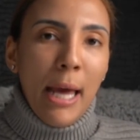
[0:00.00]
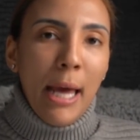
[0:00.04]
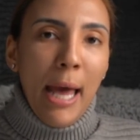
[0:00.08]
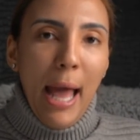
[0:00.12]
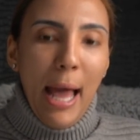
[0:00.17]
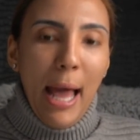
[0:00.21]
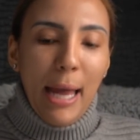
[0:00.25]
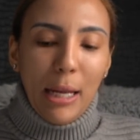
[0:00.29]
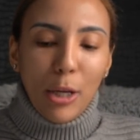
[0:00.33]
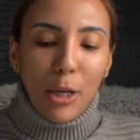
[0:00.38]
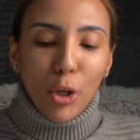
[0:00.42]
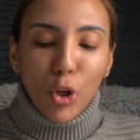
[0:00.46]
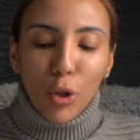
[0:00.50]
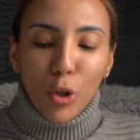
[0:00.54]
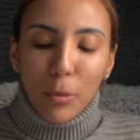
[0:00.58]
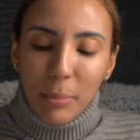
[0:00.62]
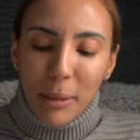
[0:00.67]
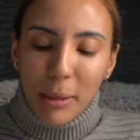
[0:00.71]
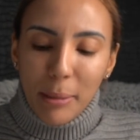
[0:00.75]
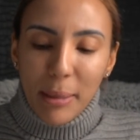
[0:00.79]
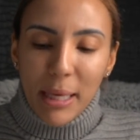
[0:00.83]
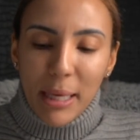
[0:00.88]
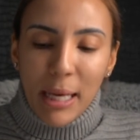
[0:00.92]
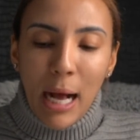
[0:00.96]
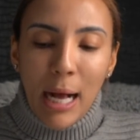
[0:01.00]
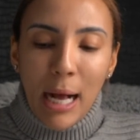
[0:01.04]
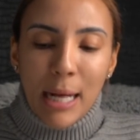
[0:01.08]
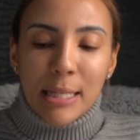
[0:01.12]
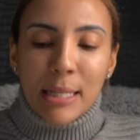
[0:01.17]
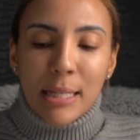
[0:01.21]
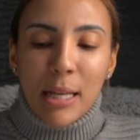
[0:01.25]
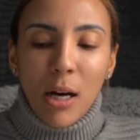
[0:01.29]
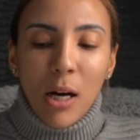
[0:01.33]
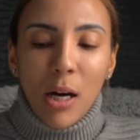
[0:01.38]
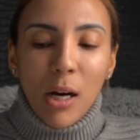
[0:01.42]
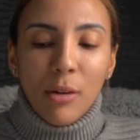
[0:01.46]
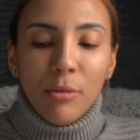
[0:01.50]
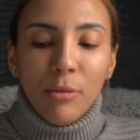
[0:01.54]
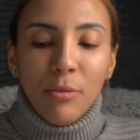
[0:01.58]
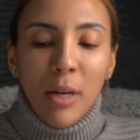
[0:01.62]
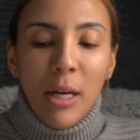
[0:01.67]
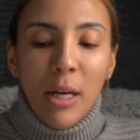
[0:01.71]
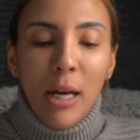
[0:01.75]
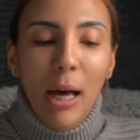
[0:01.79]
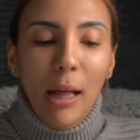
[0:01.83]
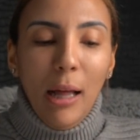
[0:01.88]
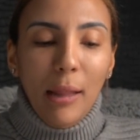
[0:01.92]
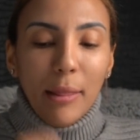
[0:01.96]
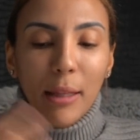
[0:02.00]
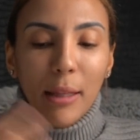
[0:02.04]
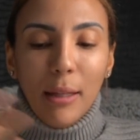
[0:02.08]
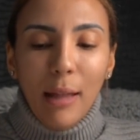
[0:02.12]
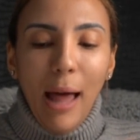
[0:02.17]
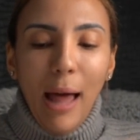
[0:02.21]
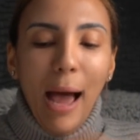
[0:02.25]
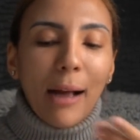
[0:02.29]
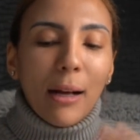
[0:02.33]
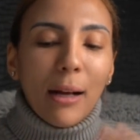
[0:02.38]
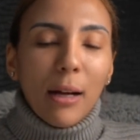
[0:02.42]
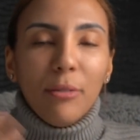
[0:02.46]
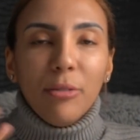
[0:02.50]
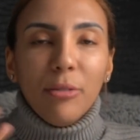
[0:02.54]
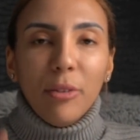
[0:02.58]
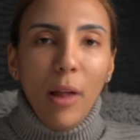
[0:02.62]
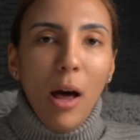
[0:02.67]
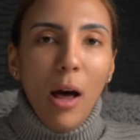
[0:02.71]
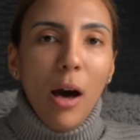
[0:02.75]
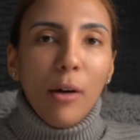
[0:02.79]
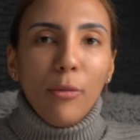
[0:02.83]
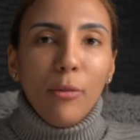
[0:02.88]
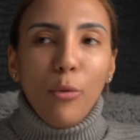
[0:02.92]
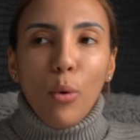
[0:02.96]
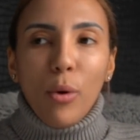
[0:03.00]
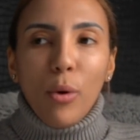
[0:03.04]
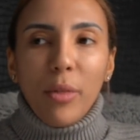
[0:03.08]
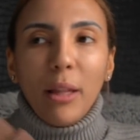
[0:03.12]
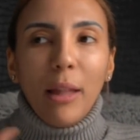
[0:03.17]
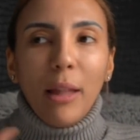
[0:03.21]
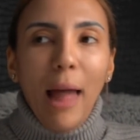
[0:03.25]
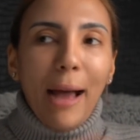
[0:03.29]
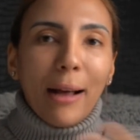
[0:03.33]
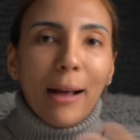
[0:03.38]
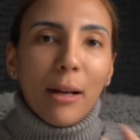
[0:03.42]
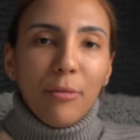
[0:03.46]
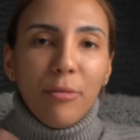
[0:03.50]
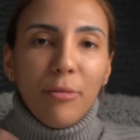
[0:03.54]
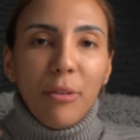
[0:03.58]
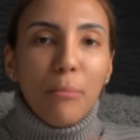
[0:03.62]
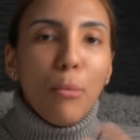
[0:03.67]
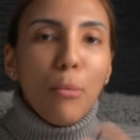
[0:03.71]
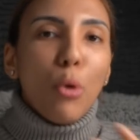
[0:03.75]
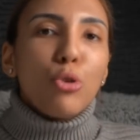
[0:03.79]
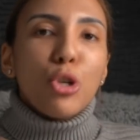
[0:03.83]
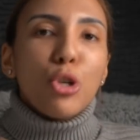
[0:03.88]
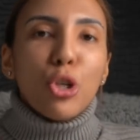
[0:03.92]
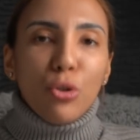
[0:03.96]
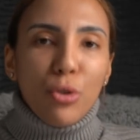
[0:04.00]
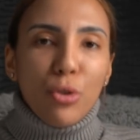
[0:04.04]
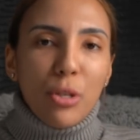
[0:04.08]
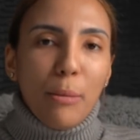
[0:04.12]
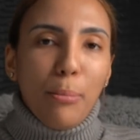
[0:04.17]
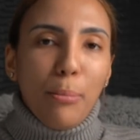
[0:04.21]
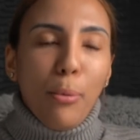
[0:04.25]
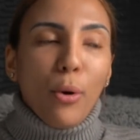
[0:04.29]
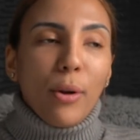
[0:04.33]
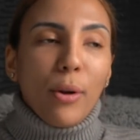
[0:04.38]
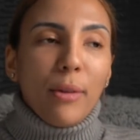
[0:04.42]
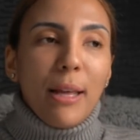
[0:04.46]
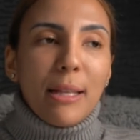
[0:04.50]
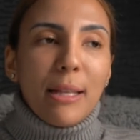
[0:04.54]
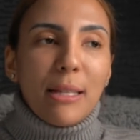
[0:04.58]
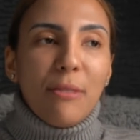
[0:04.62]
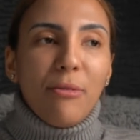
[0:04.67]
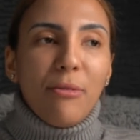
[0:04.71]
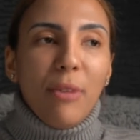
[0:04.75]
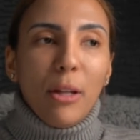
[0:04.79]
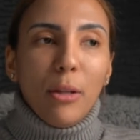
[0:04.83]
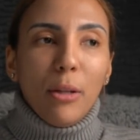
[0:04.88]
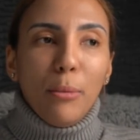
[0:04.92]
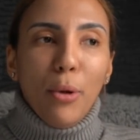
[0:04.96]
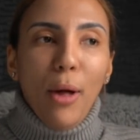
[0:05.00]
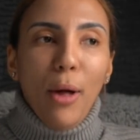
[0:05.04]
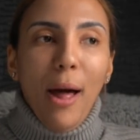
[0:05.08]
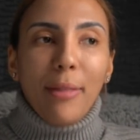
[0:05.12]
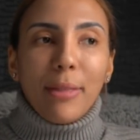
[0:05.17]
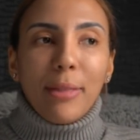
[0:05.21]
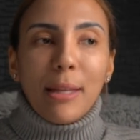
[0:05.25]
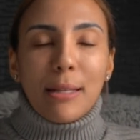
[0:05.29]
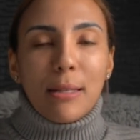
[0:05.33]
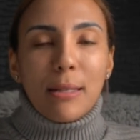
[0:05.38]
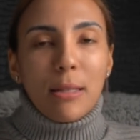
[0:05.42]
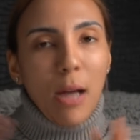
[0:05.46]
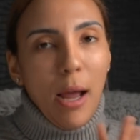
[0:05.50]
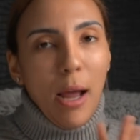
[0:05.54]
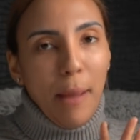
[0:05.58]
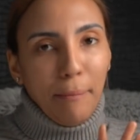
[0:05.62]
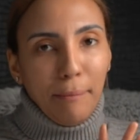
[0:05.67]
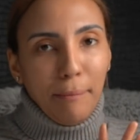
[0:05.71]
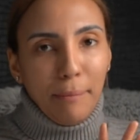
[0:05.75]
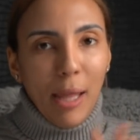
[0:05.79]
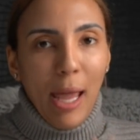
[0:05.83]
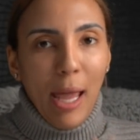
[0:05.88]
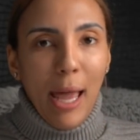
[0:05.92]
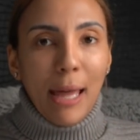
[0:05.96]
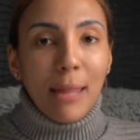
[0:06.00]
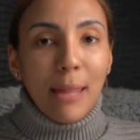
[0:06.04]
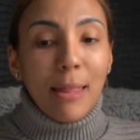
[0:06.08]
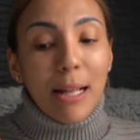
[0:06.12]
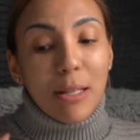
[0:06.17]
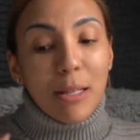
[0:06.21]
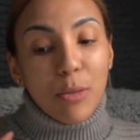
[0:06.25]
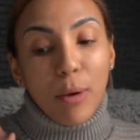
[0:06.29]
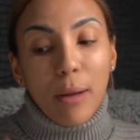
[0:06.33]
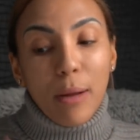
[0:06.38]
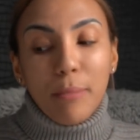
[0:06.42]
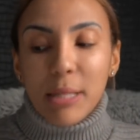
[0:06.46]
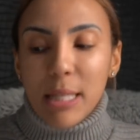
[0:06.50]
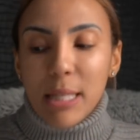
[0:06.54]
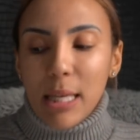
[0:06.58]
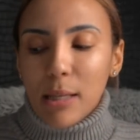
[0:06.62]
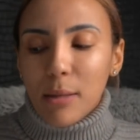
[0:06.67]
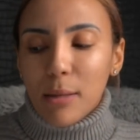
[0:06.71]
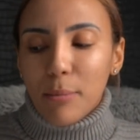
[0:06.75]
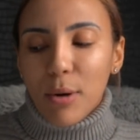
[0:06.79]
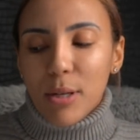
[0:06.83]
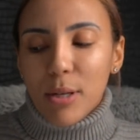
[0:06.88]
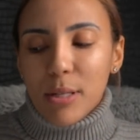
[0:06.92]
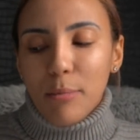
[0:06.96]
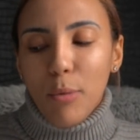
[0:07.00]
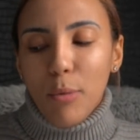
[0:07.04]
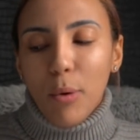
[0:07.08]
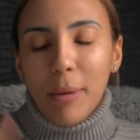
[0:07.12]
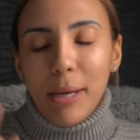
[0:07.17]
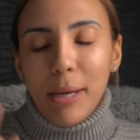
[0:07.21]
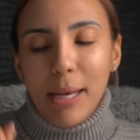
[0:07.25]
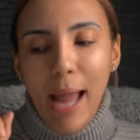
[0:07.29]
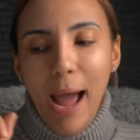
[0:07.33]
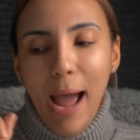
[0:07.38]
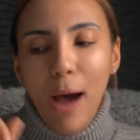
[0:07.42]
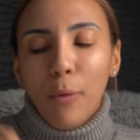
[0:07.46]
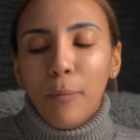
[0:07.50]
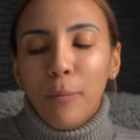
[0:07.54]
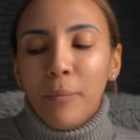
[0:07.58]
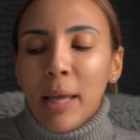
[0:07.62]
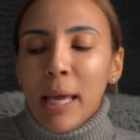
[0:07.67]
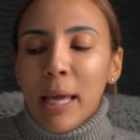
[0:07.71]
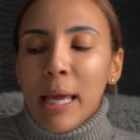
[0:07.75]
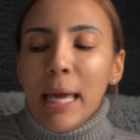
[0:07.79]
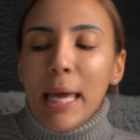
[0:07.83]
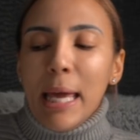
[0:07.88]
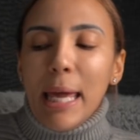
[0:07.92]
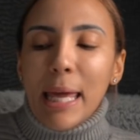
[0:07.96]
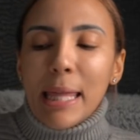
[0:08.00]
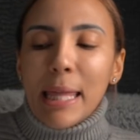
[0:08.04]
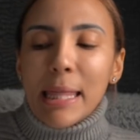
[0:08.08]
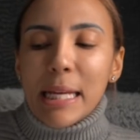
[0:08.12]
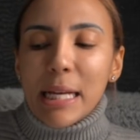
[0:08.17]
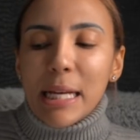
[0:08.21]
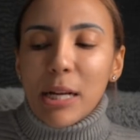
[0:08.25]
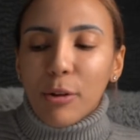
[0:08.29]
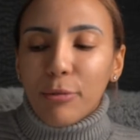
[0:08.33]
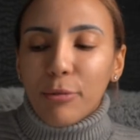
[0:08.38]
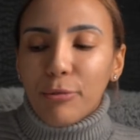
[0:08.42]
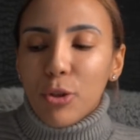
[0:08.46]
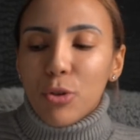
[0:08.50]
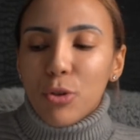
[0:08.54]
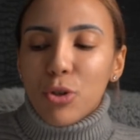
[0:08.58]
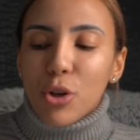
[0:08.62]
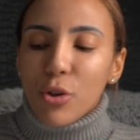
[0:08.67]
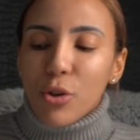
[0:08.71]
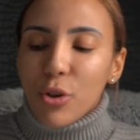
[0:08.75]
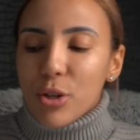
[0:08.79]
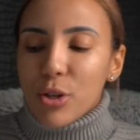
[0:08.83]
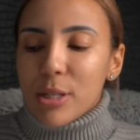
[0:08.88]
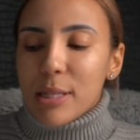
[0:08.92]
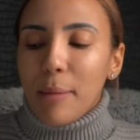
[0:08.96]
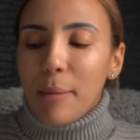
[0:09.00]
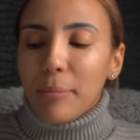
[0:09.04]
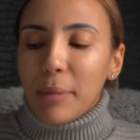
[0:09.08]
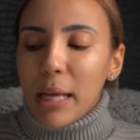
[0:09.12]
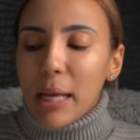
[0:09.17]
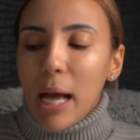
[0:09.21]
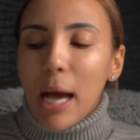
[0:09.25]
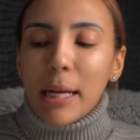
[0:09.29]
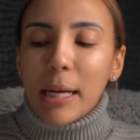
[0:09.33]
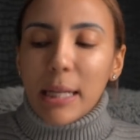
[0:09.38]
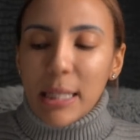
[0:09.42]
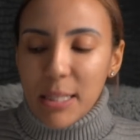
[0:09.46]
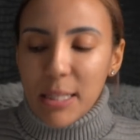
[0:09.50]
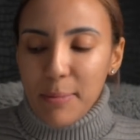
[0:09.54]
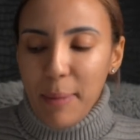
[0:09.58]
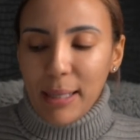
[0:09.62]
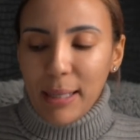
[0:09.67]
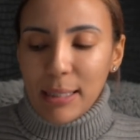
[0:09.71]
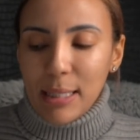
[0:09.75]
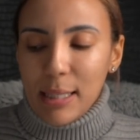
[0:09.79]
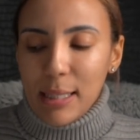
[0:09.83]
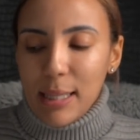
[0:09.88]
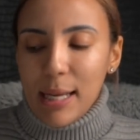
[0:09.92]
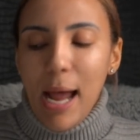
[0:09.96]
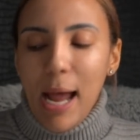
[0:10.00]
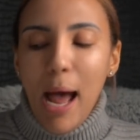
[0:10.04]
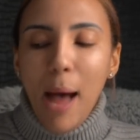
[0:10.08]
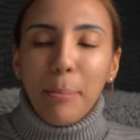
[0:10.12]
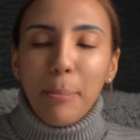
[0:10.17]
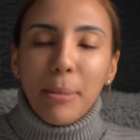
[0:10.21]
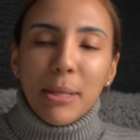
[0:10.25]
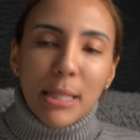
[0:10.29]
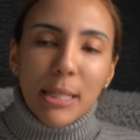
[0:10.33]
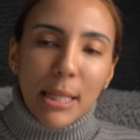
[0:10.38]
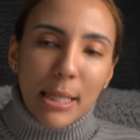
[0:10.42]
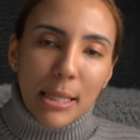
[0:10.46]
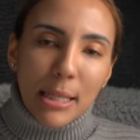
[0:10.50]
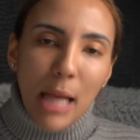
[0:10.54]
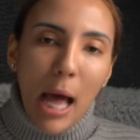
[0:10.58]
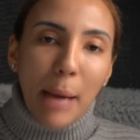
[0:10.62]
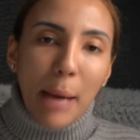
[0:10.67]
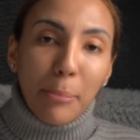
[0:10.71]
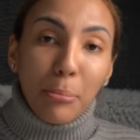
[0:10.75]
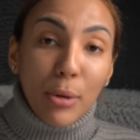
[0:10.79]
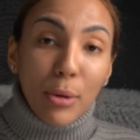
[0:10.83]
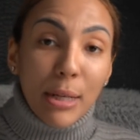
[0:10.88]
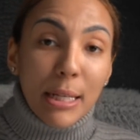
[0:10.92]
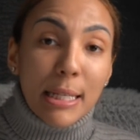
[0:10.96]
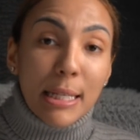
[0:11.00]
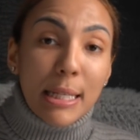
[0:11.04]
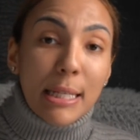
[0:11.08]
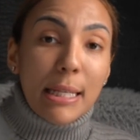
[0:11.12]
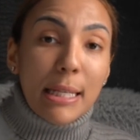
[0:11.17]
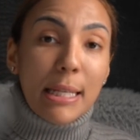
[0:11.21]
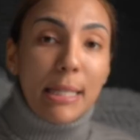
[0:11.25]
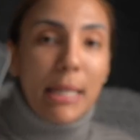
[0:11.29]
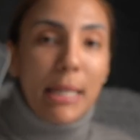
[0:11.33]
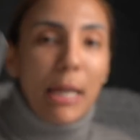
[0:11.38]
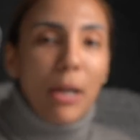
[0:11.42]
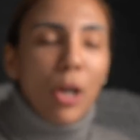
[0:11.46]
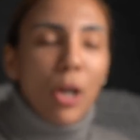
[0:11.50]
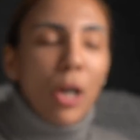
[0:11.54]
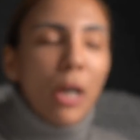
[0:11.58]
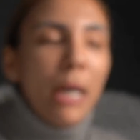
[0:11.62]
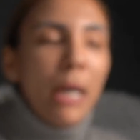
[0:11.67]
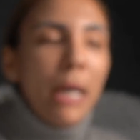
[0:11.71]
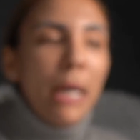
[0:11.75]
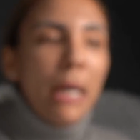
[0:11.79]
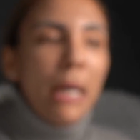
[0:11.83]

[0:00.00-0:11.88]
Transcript: And it could be because of the lack of love or the lack of emotional support that's available at this time. Okay, that's what I'm seeing in the present moment. Now, in the near future, there's something unexpected that happens because the High Priestess is here.